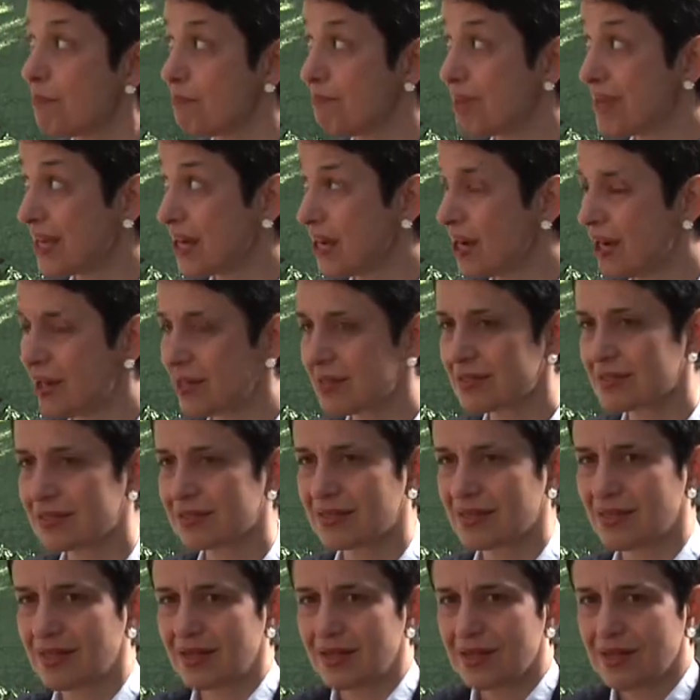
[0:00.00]

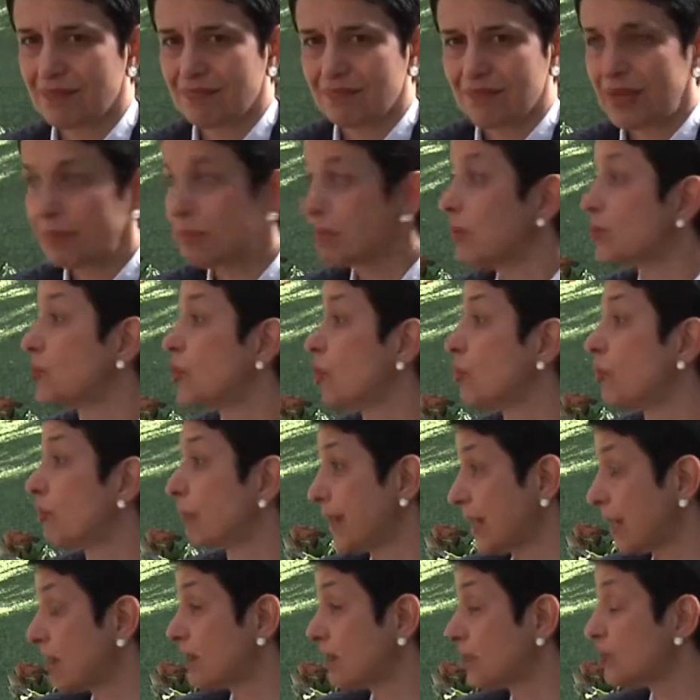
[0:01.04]
because people know
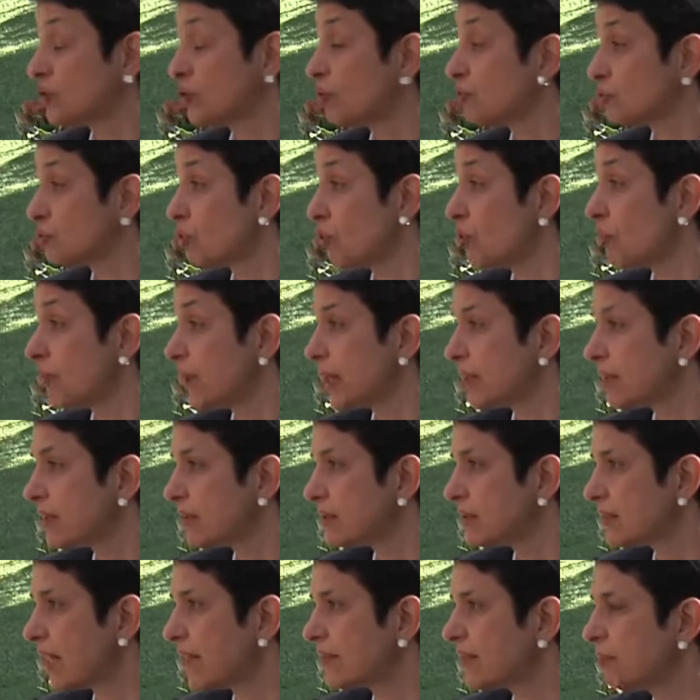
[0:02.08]
about it, don't know about it,
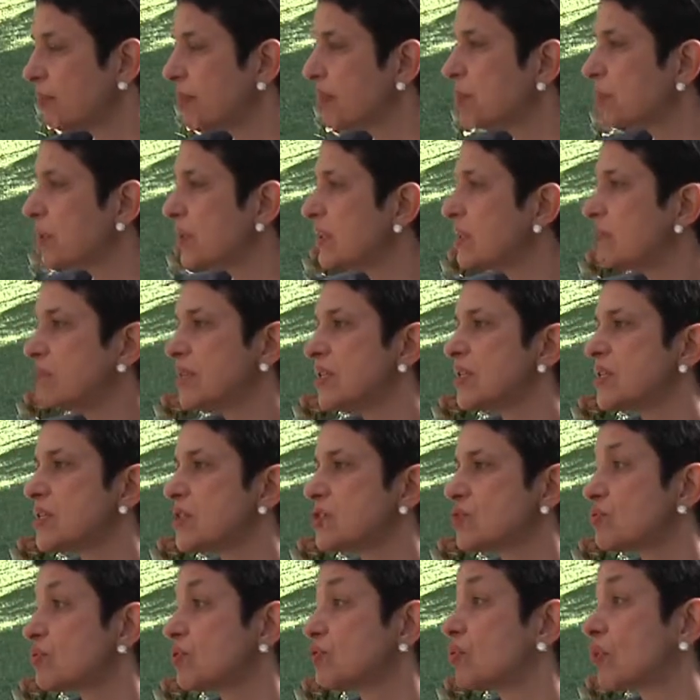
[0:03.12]
and the people in the
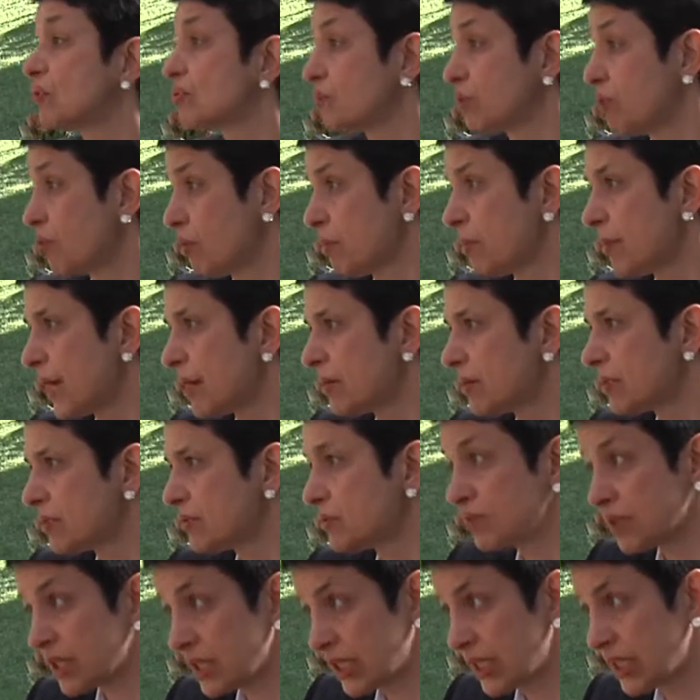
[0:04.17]
ministry don't know about it
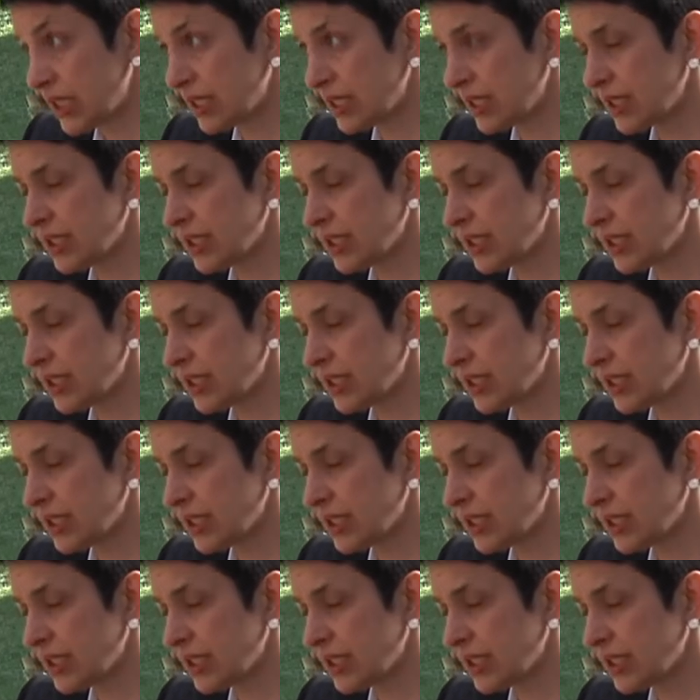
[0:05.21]
really,